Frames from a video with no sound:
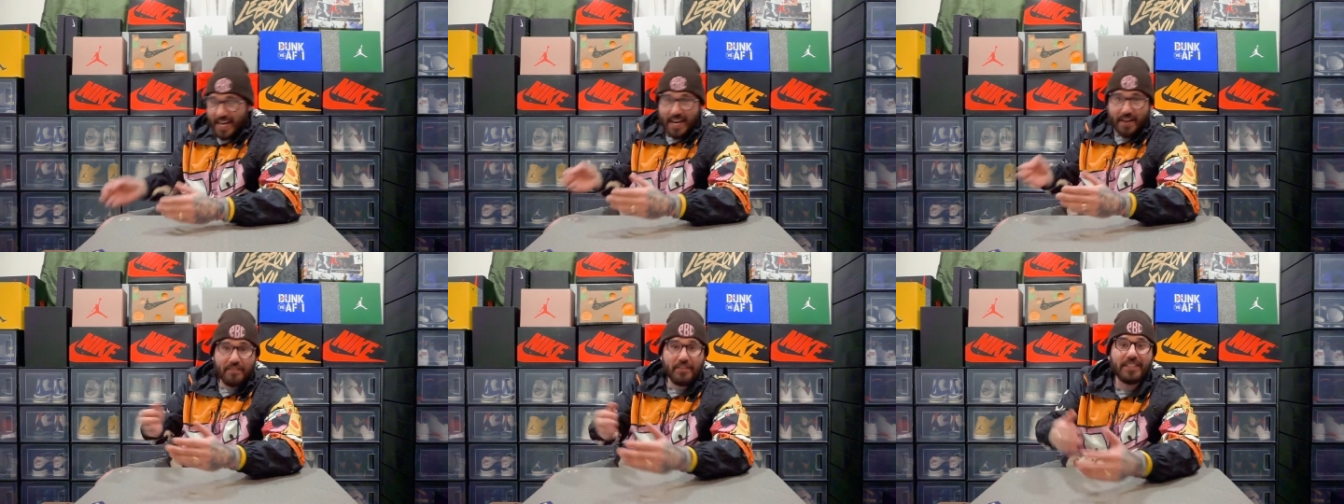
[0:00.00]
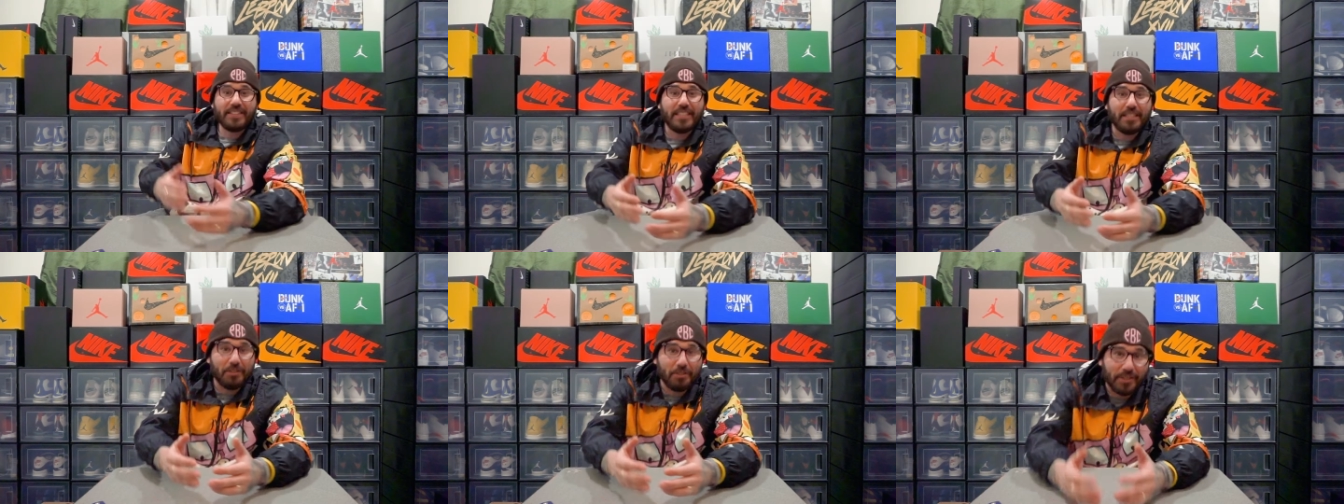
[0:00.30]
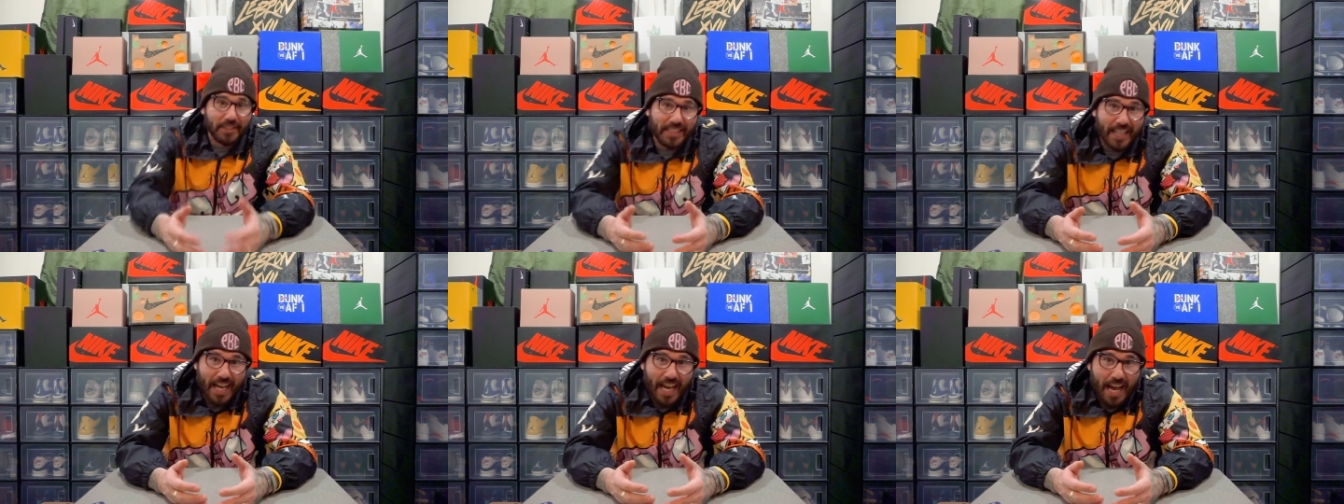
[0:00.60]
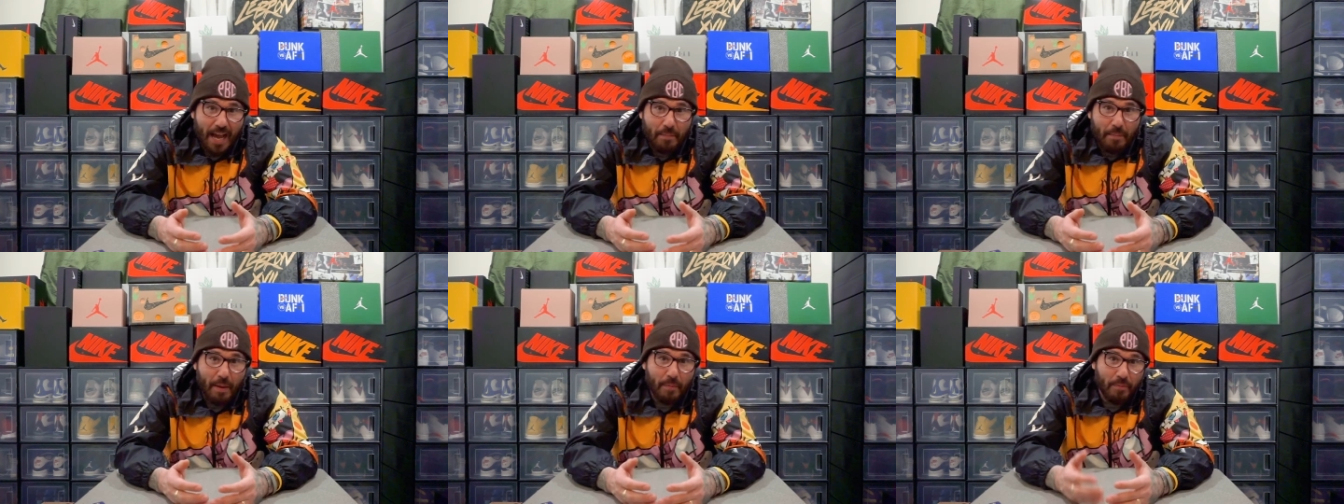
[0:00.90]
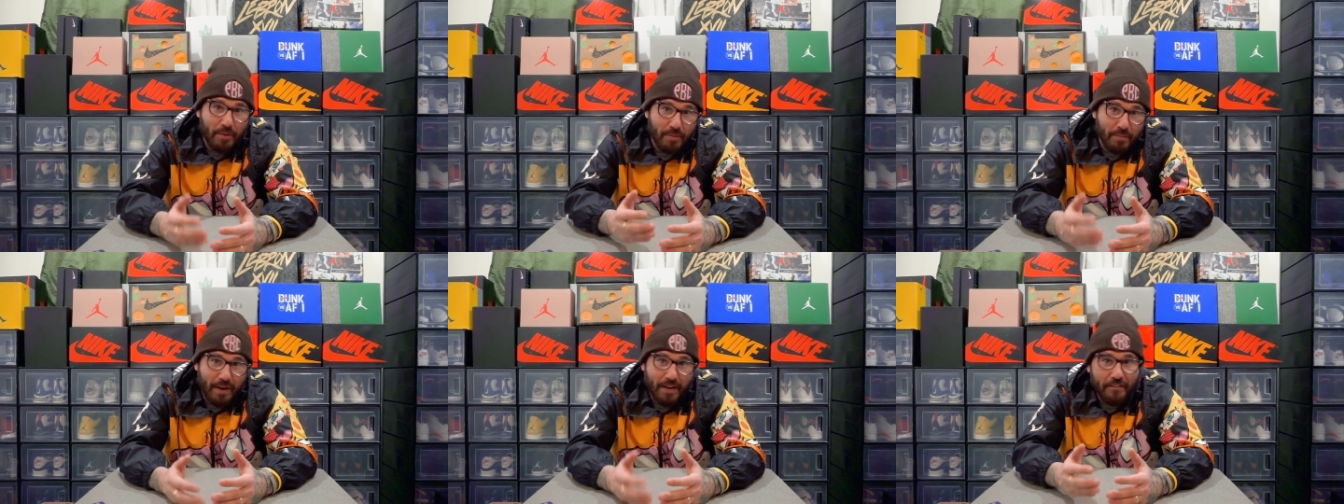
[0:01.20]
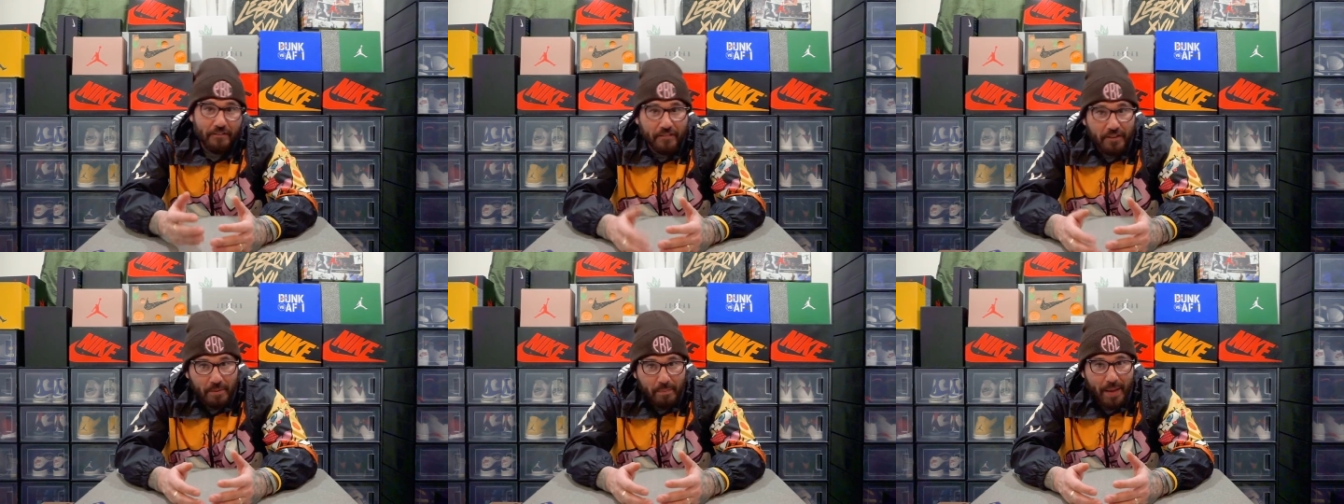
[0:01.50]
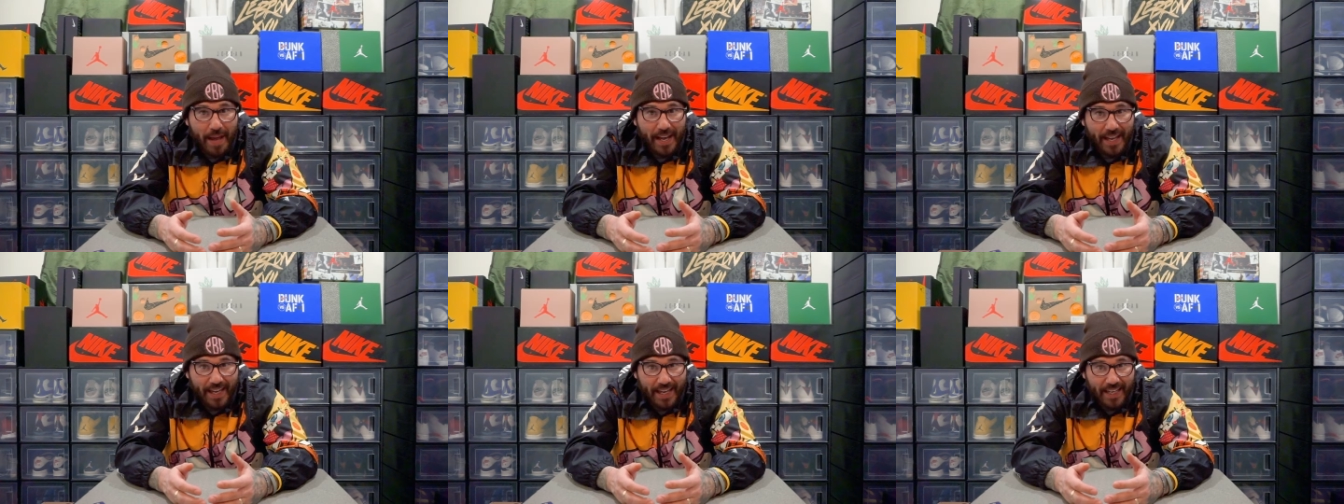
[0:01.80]
every single time I put my foot
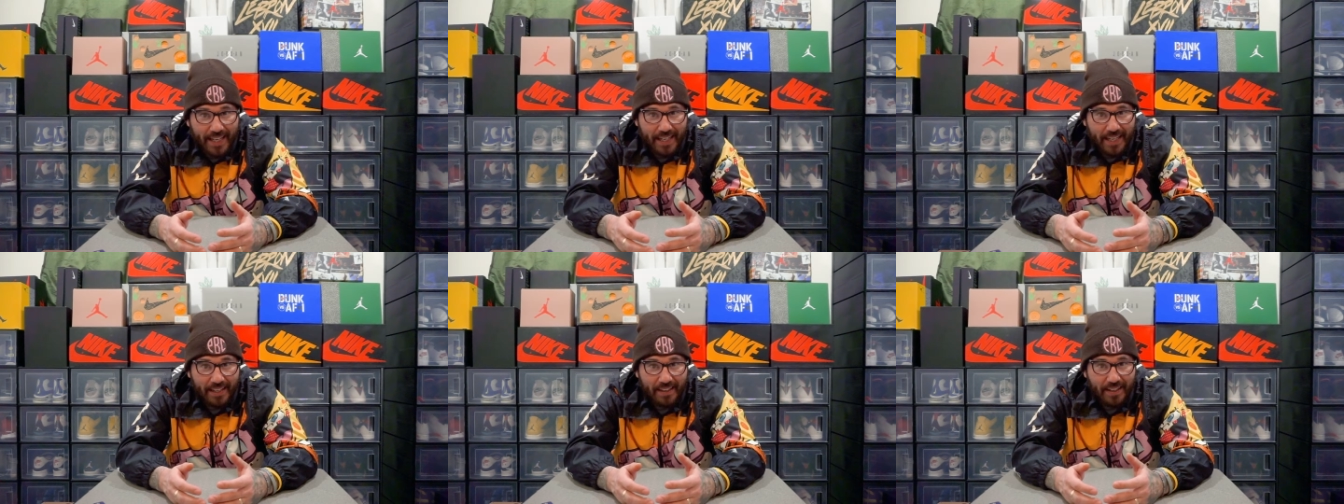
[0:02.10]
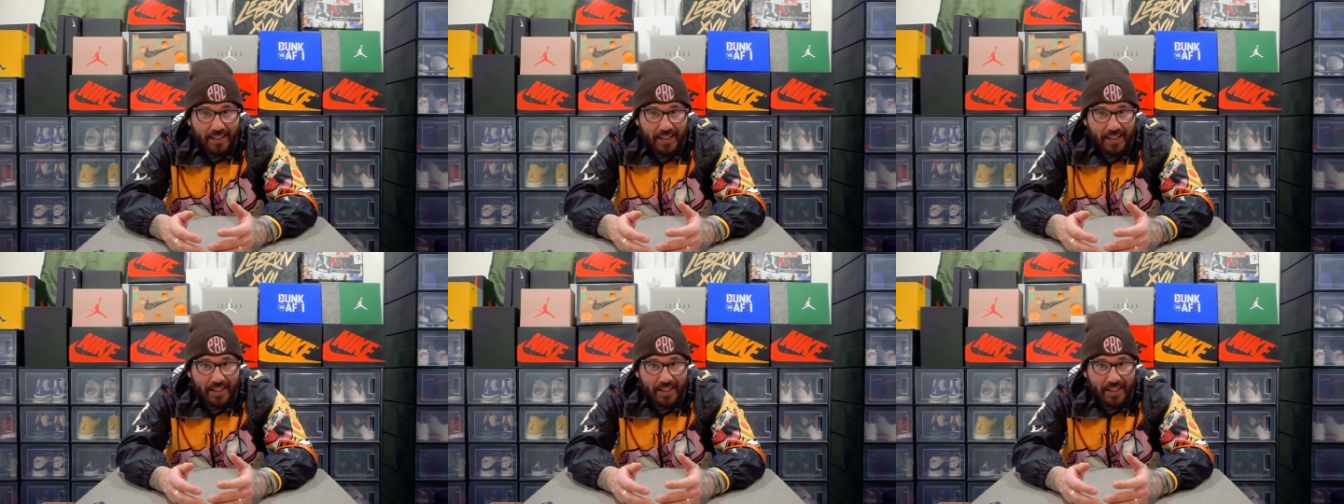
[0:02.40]
back in it,